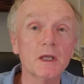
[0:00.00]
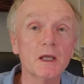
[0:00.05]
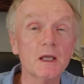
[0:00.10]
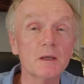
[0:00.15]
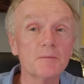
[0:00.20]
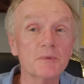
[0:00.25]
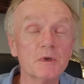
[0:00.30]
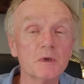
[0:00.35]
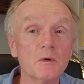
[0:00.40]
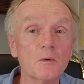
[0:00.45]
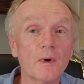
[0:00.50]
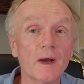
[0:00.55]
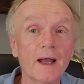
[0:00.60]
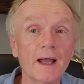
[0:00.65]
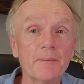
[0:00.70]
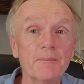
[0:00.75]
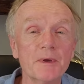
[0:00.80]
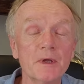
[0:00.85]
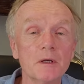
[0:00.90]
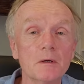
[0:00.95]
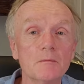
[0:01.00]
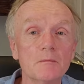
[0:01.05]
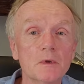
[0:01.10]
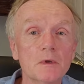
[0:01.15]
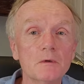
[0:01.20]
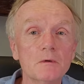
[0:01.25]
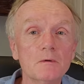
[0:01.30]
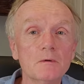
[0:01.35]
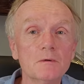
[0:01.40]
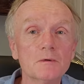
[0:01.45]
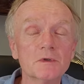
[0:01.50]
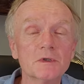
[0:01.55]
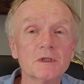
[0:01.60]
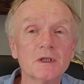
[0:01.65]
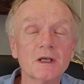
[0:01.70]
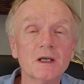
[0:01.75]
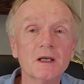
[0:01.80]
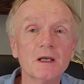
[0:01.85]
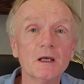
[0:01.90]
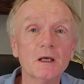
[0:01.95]
keep you happy and
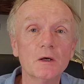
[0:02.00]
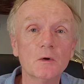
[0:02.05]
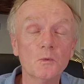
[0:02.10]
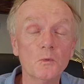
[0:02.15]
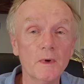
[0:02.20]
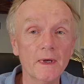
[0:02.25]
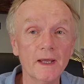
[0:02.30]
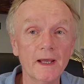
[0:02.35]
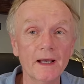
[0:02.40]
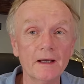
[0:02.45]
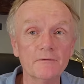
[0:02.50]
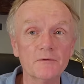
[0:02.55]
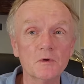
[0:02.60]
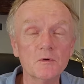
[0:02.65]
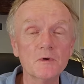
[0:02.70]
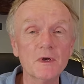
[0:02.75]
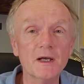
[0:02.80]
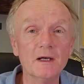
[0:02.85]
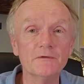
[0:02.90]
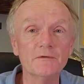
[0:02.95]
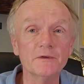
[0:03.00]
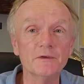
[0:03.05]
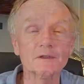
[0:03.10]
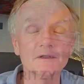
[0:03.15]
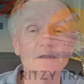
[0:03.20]
amused? We have you covered.